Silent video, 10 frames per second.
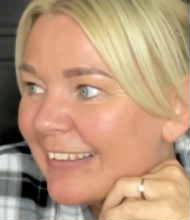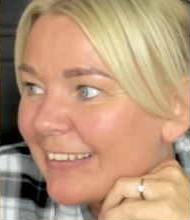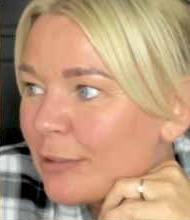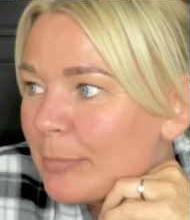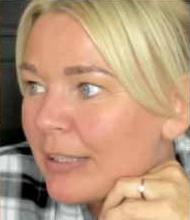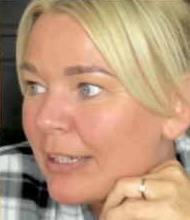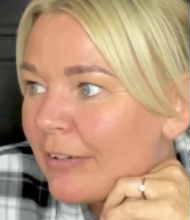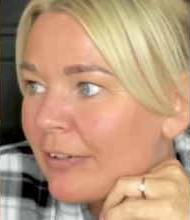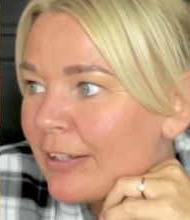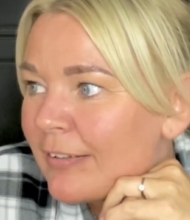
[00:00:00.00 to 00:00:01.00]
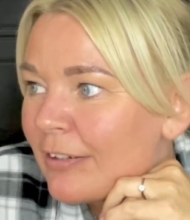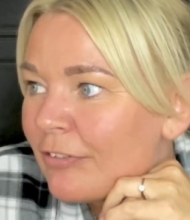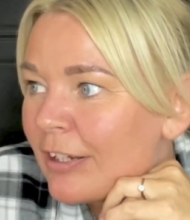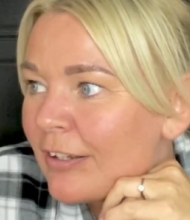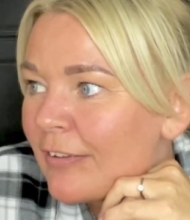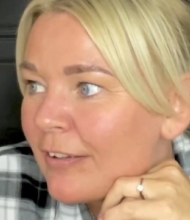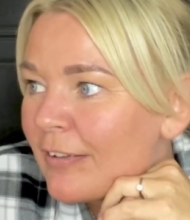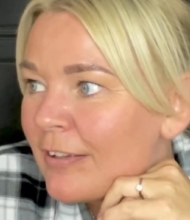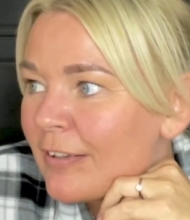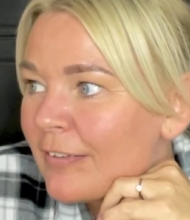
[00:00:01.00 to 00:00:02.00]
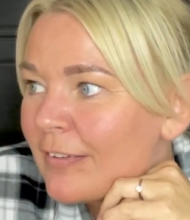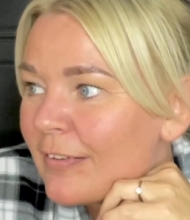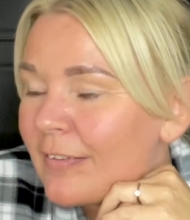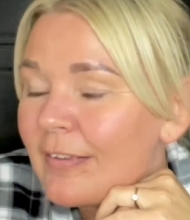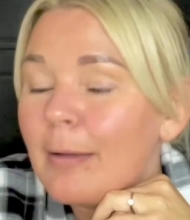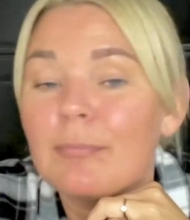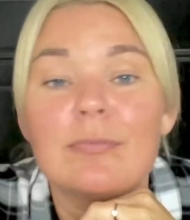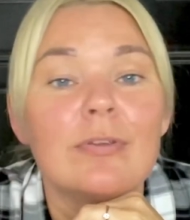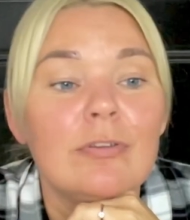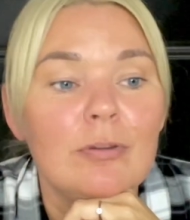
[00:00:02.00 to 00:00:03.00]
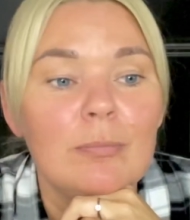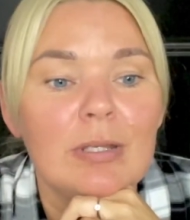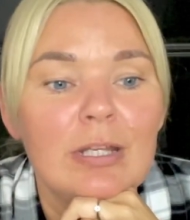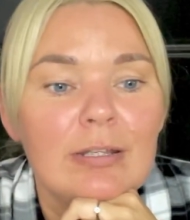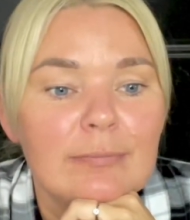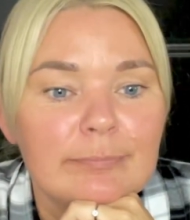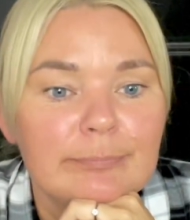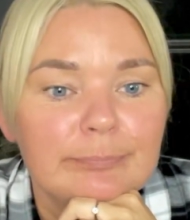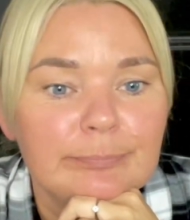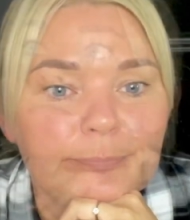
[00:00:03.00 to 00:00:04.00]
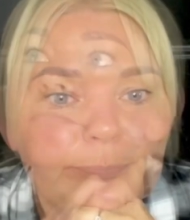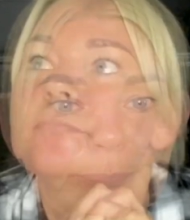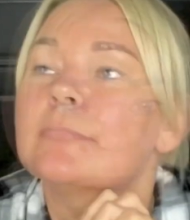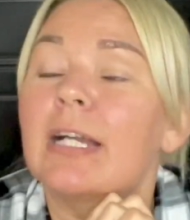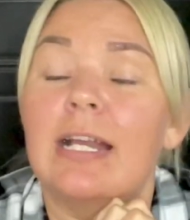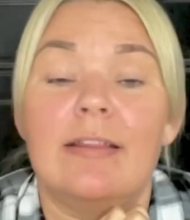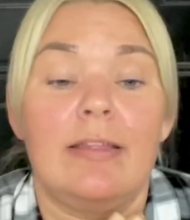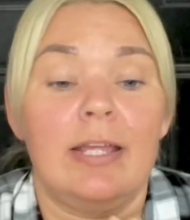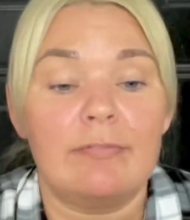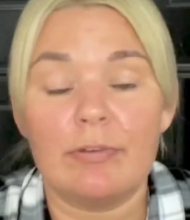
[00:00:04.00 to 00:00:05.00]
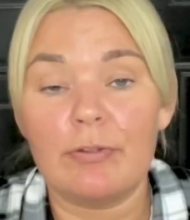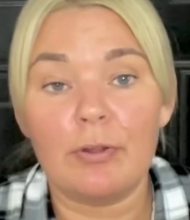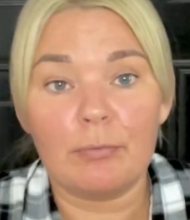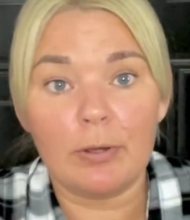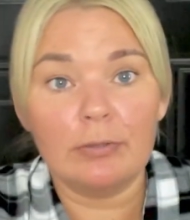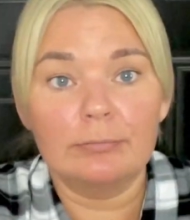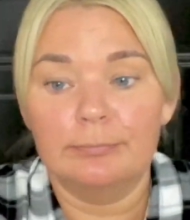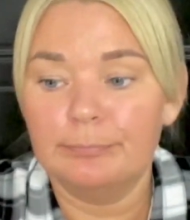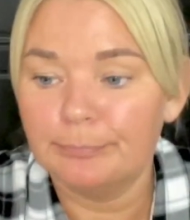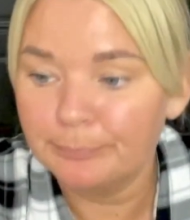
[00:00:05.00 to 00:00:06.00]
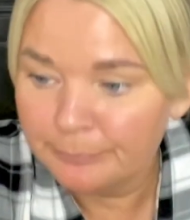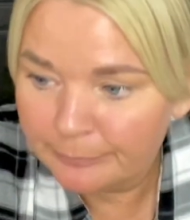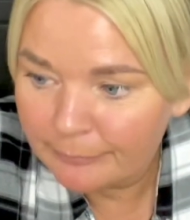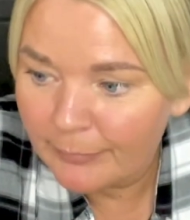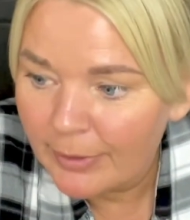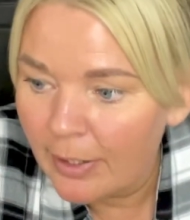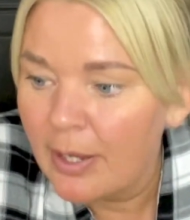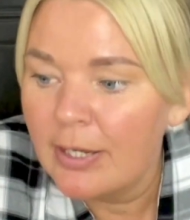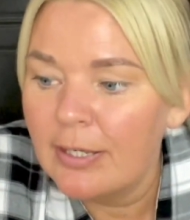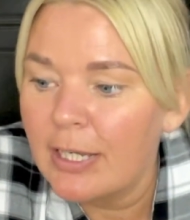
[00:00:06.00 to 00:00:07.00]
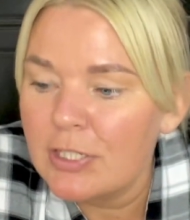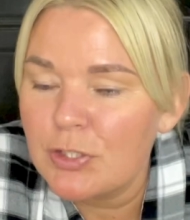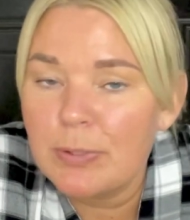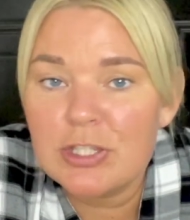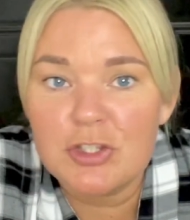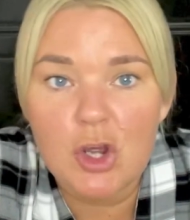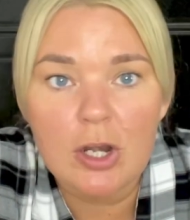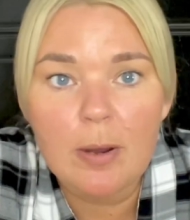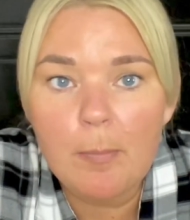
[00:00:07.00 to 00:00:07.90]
I'll be here all day trying to think of this. There's too many. Can't think of a third one. Next question.